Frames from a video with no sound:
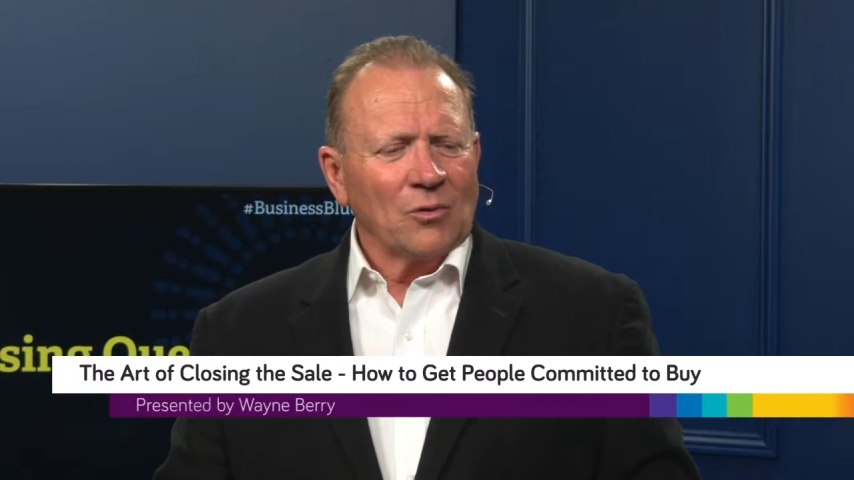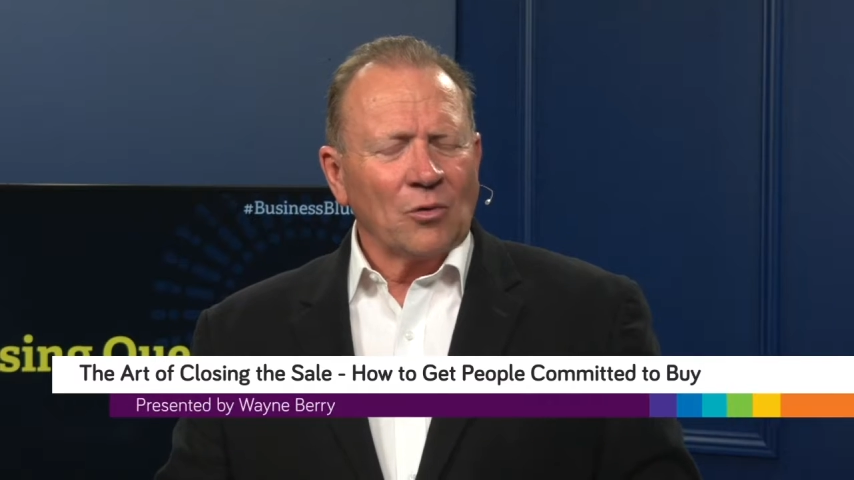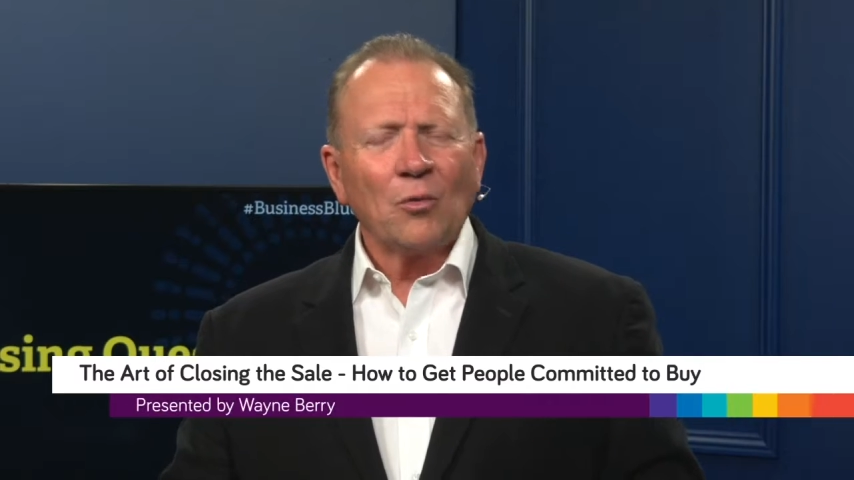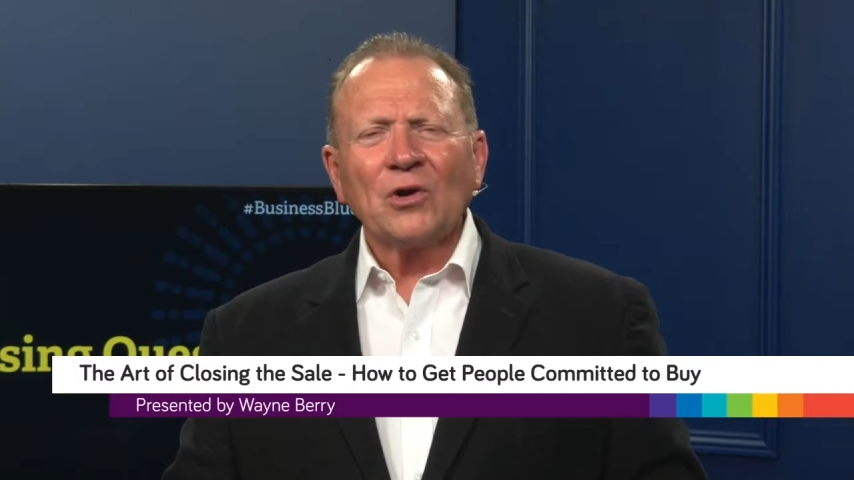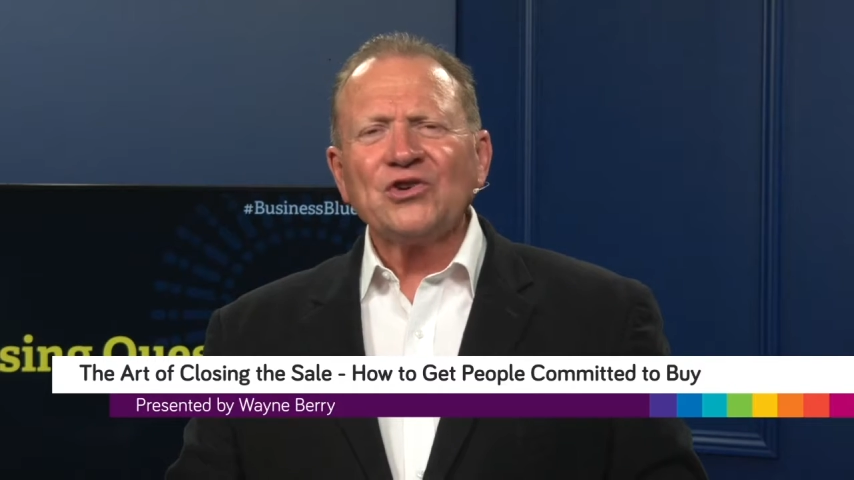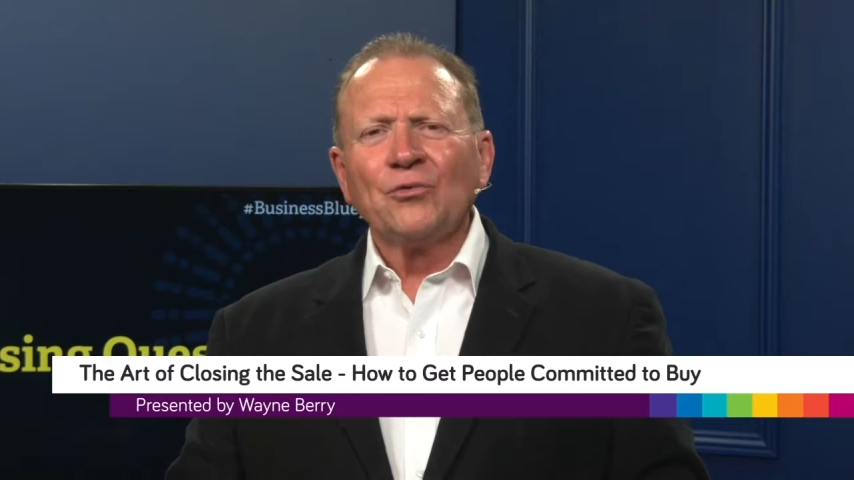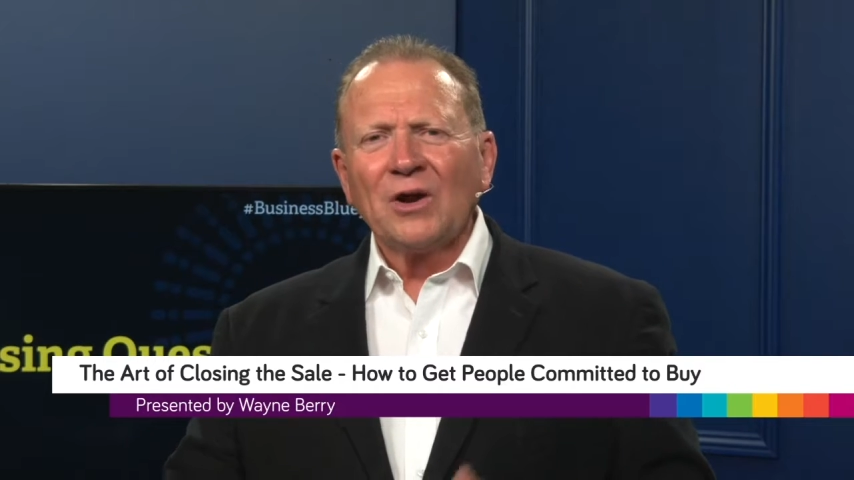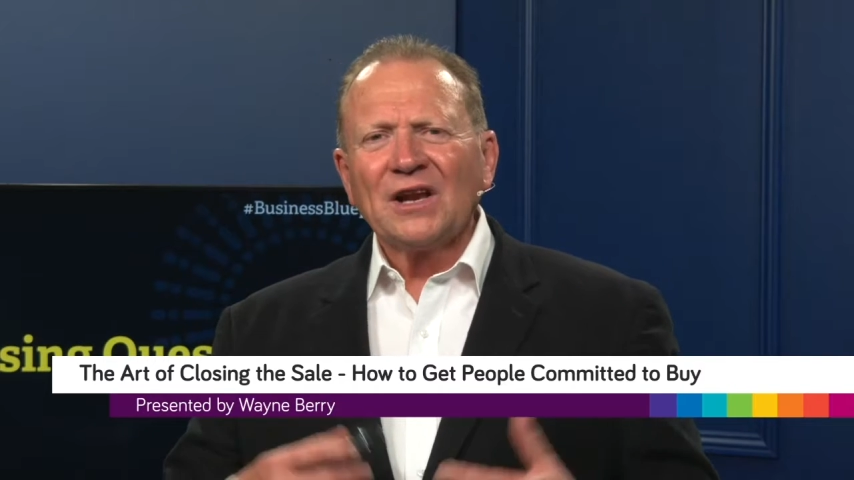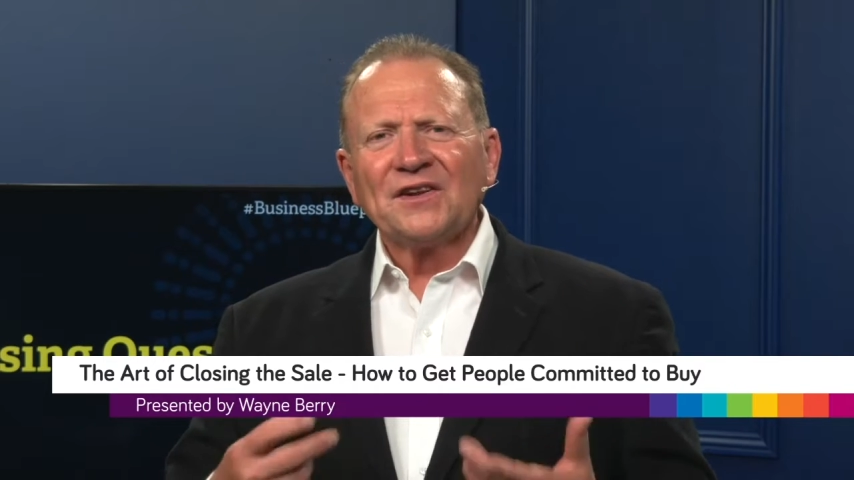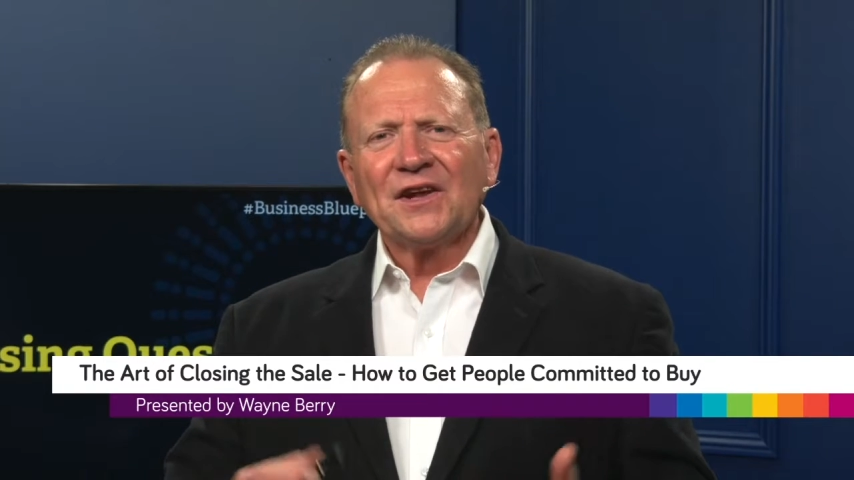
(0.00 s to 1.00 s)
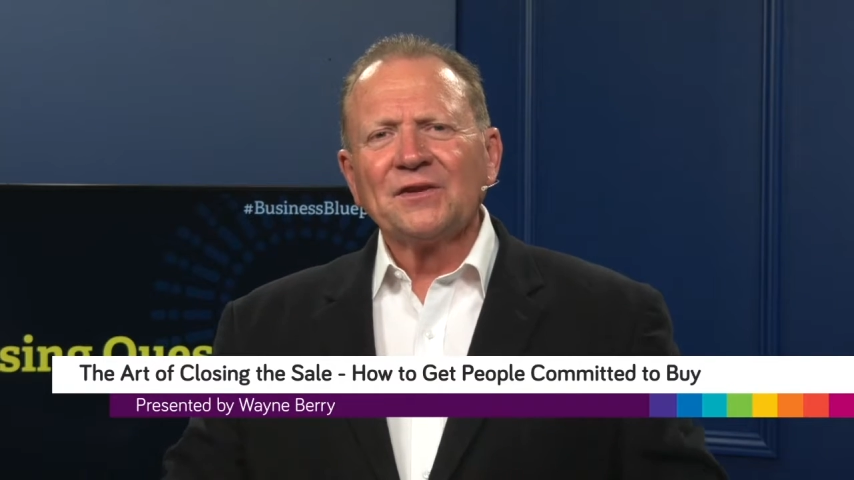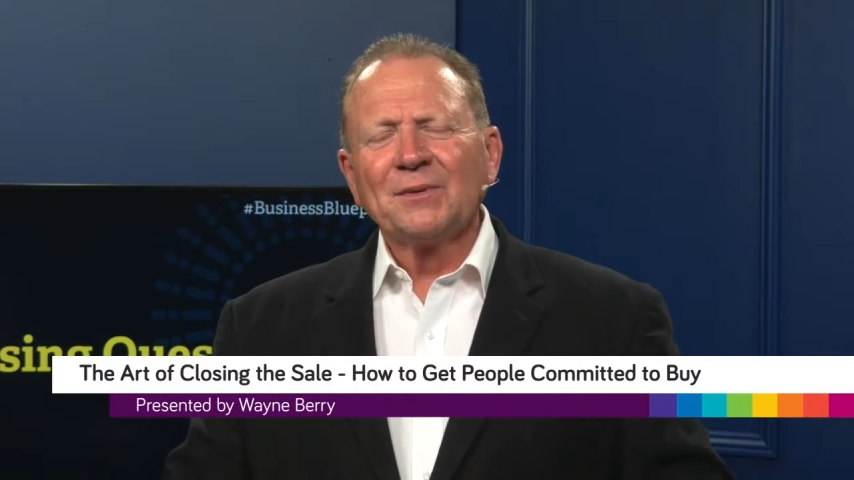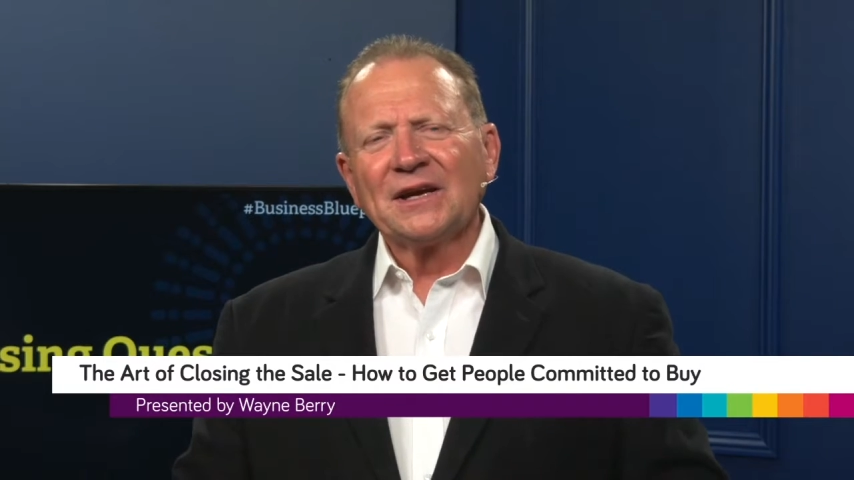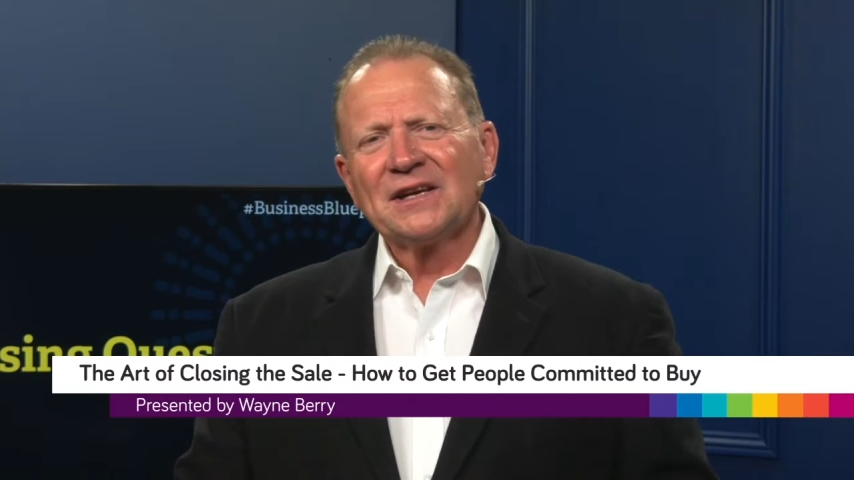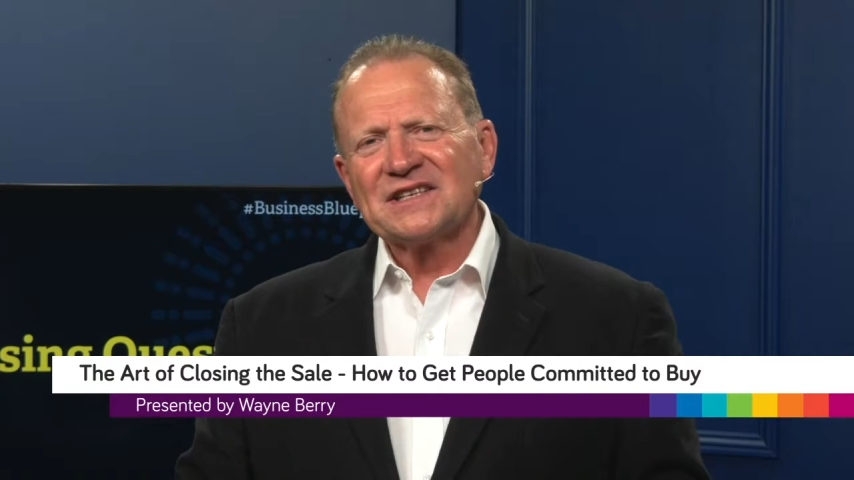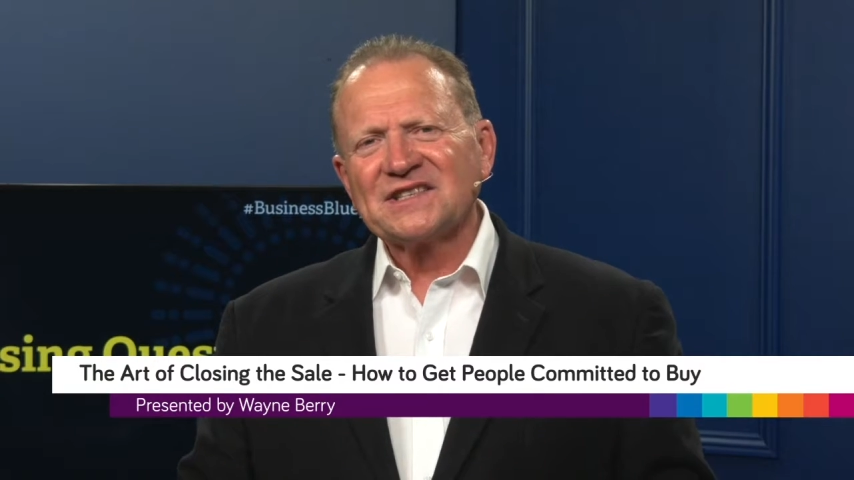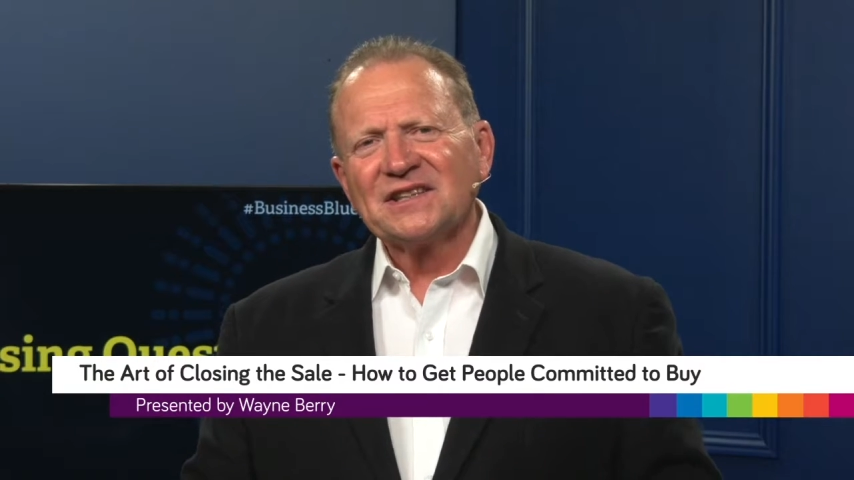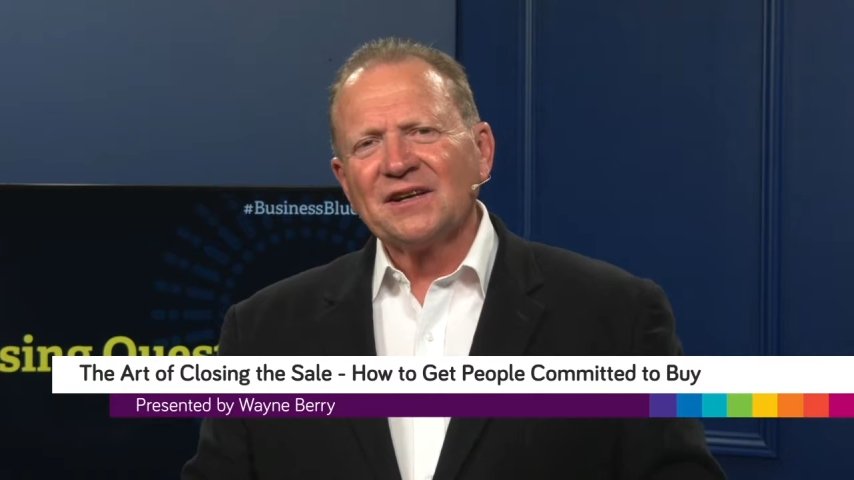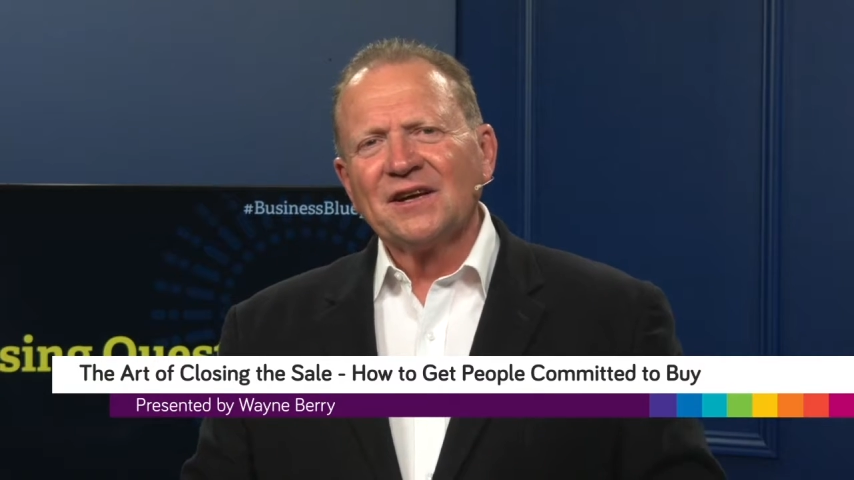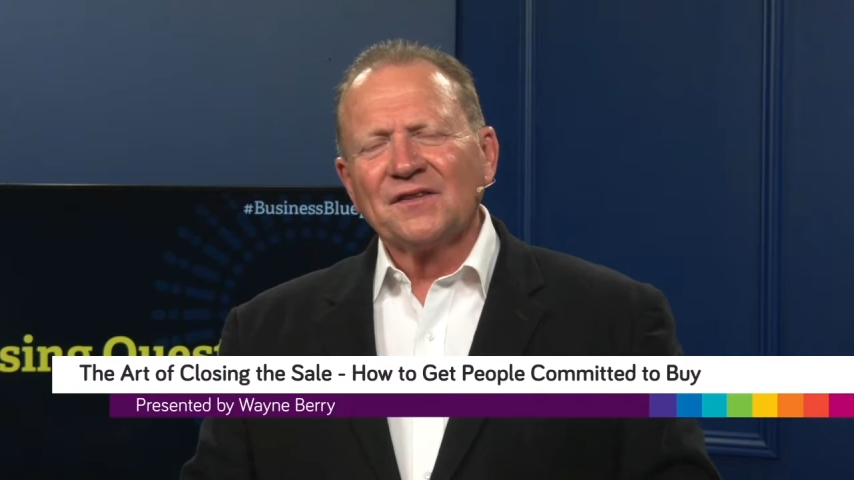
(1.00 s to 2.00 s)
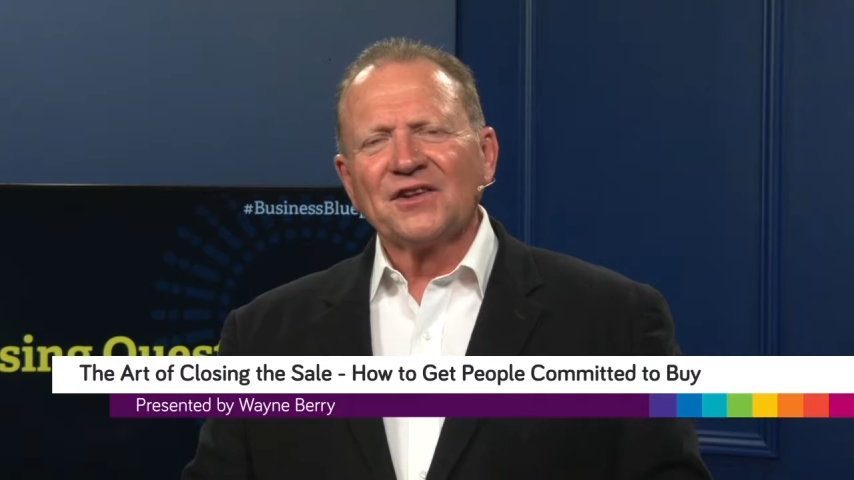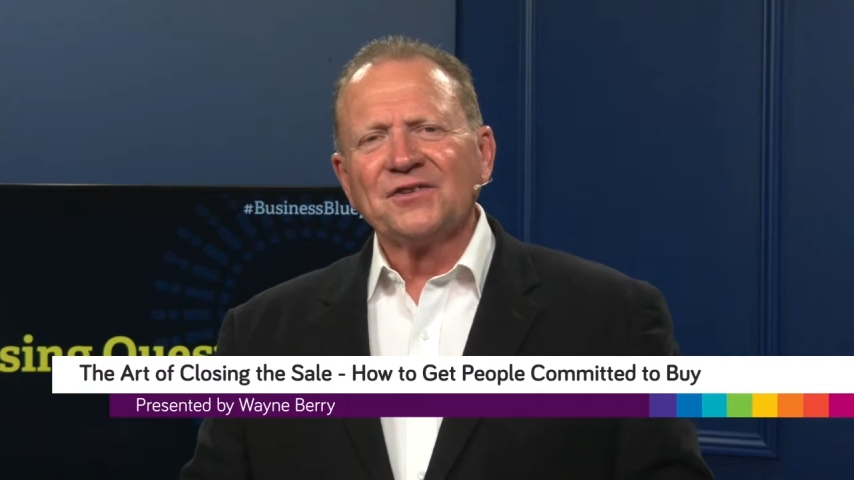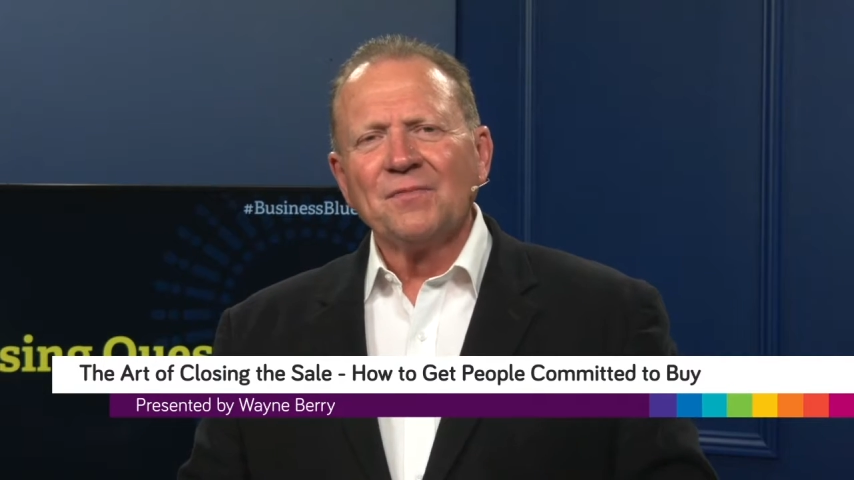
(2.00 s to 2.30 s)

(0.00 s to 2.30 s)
What you really need to be is in the